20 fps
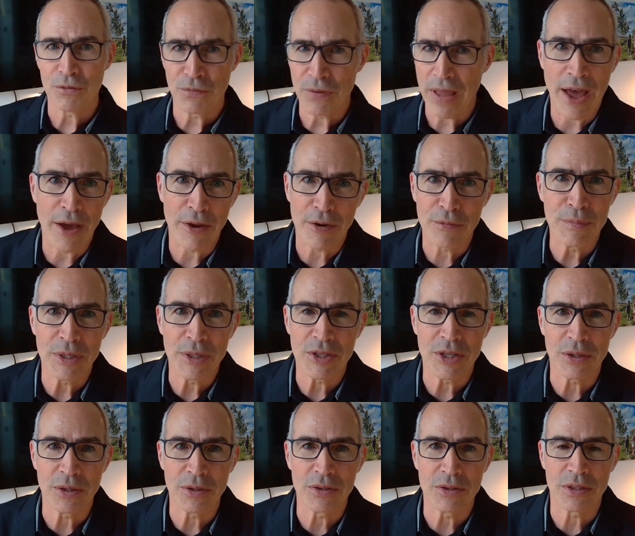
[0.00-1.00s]
out of
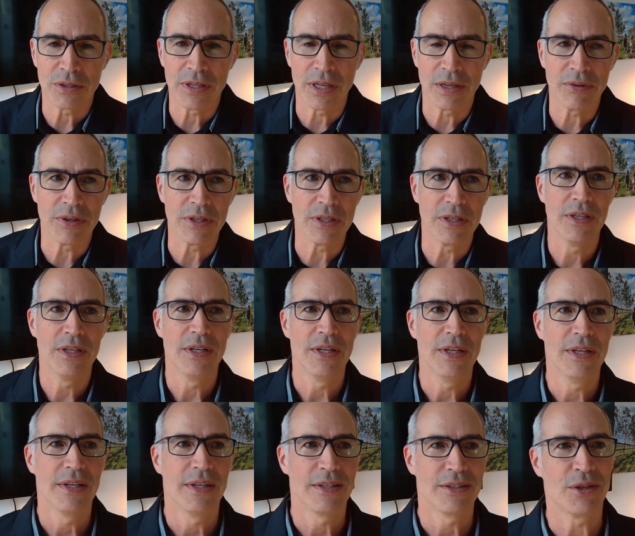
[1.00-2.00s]
materials they're given.
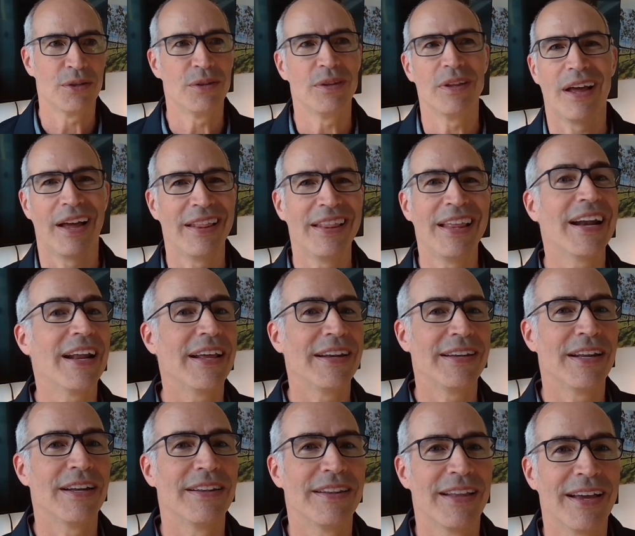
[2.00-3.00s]
So that
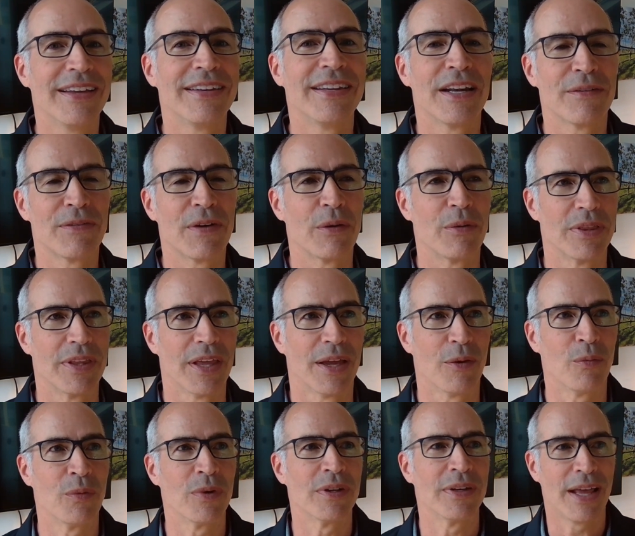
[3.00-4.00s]
I identify with
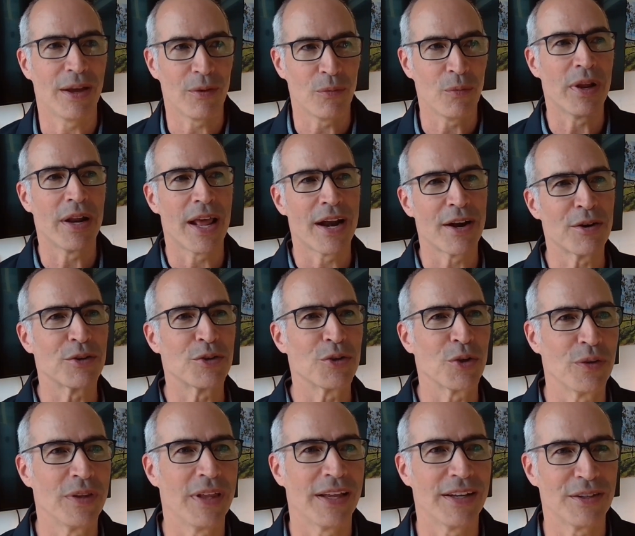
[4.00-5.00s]
that. When that one editor
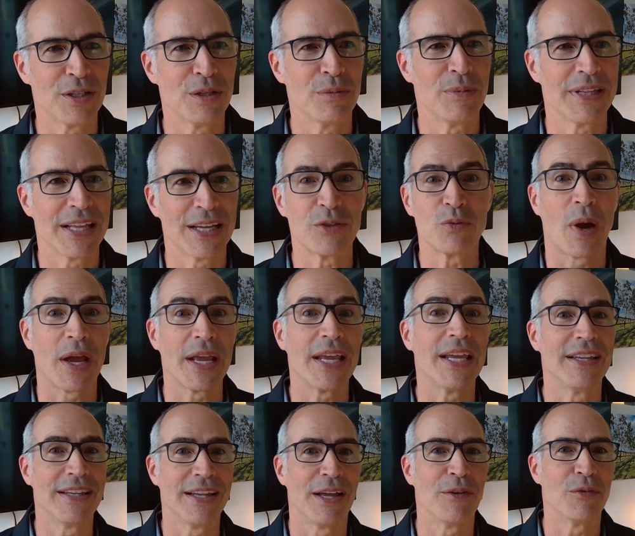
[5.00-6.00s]
told that to me, that's why
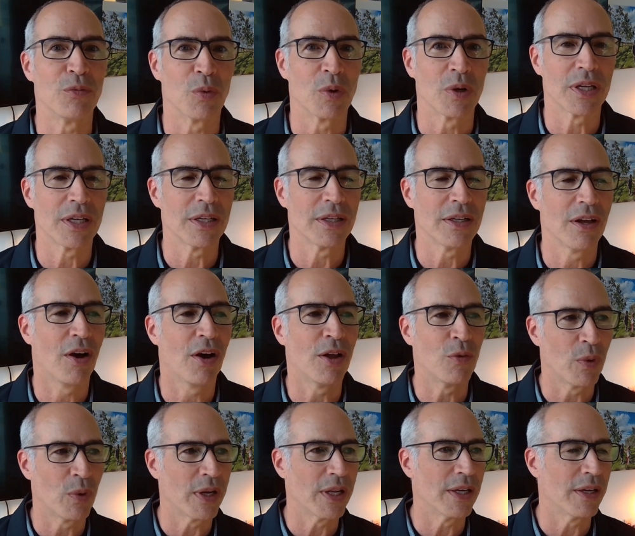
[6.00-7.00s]
he loves working
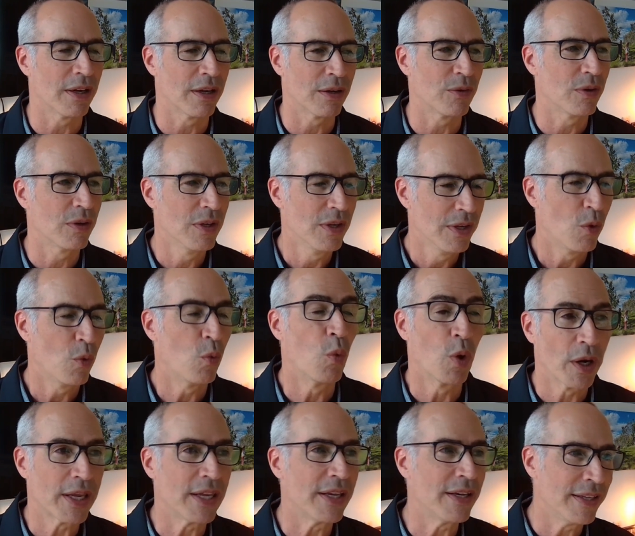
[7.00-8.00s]
on
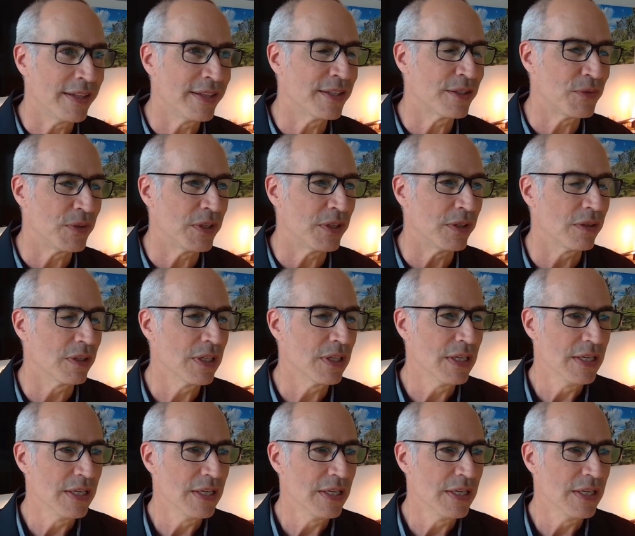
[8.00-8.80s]
working in this field.